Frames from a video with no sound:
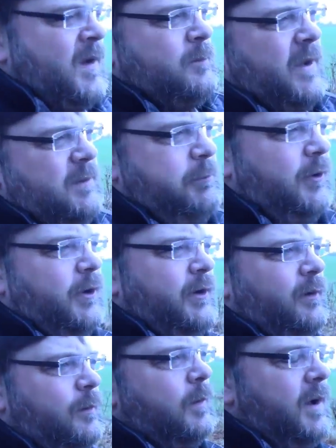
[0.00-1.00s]
People
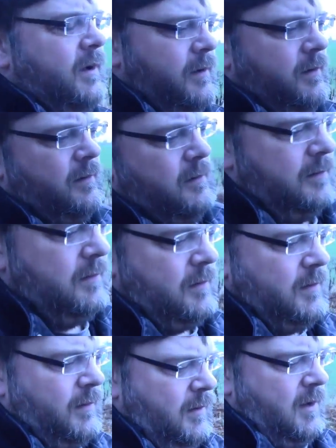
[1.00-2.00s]
who
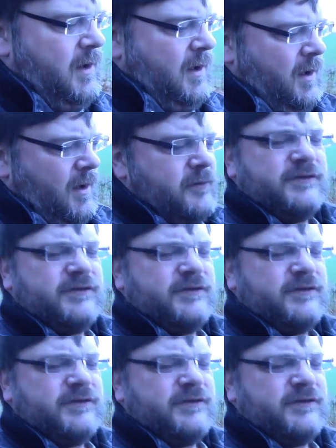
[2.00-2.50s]
have